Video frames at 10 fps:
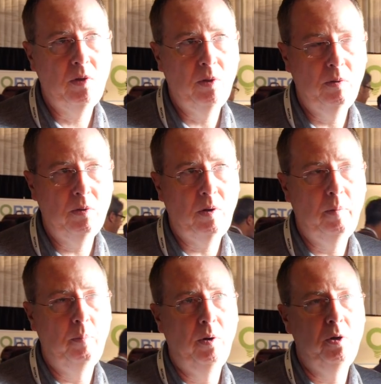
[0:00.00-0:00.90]
to
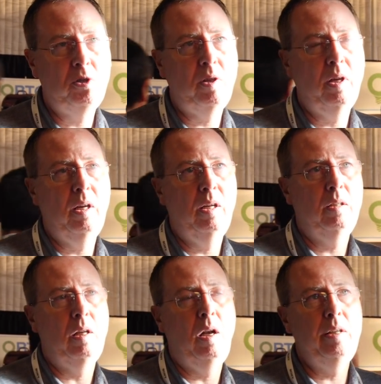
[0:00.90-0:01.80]
sort of merge
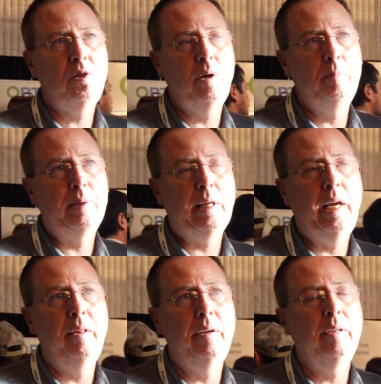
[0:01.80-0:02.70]
the, the light streams
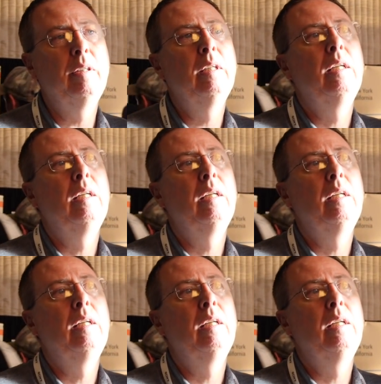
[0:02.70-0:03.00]
together.